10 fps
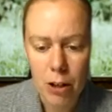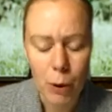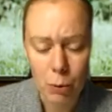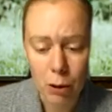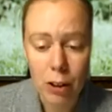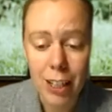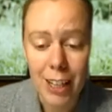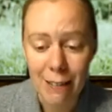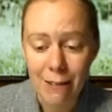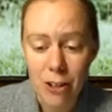We were
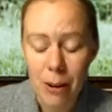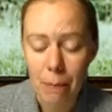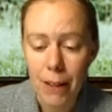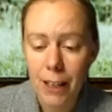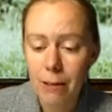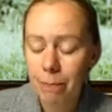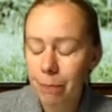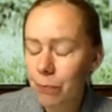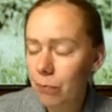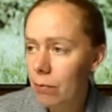looking for something.
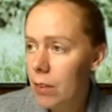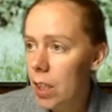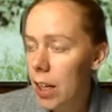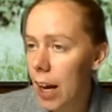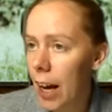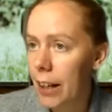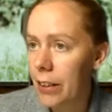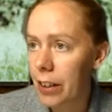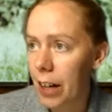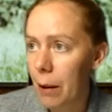
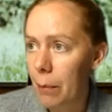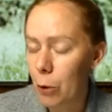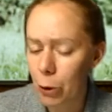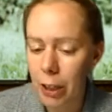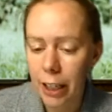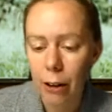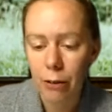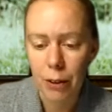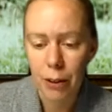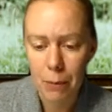And we were
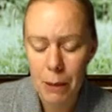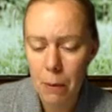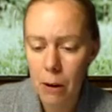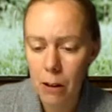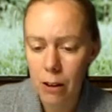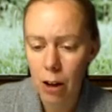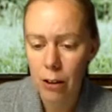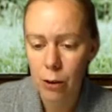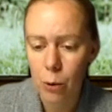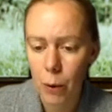interviewing people
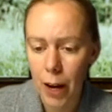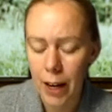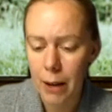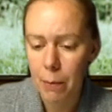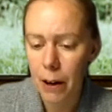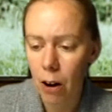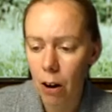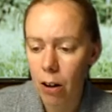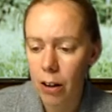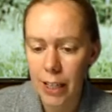along the way, but
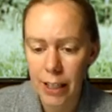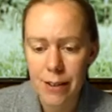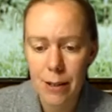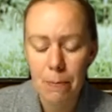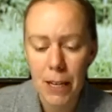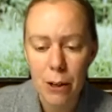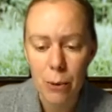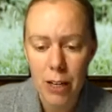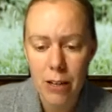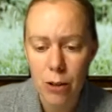all
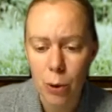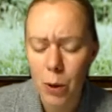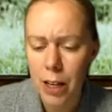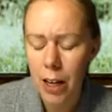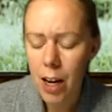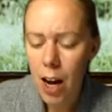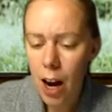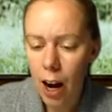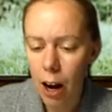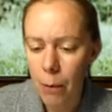inconspicuous. So we
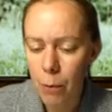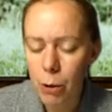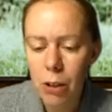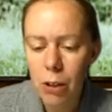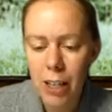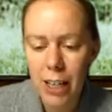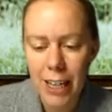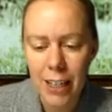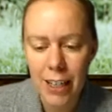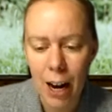were
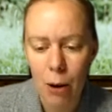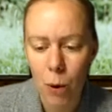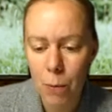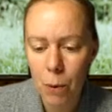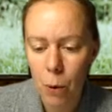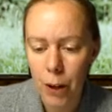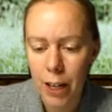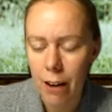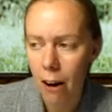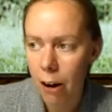in, at one point,
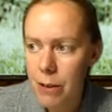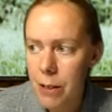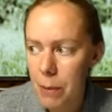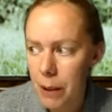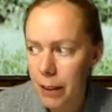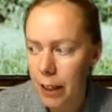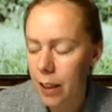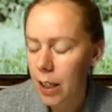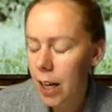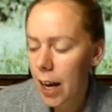an office
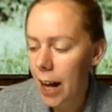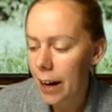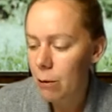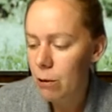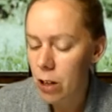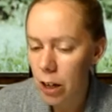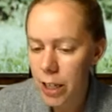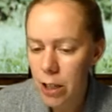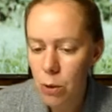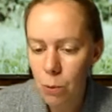building, and I was
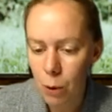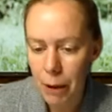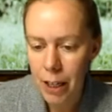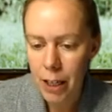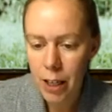talking to a woman.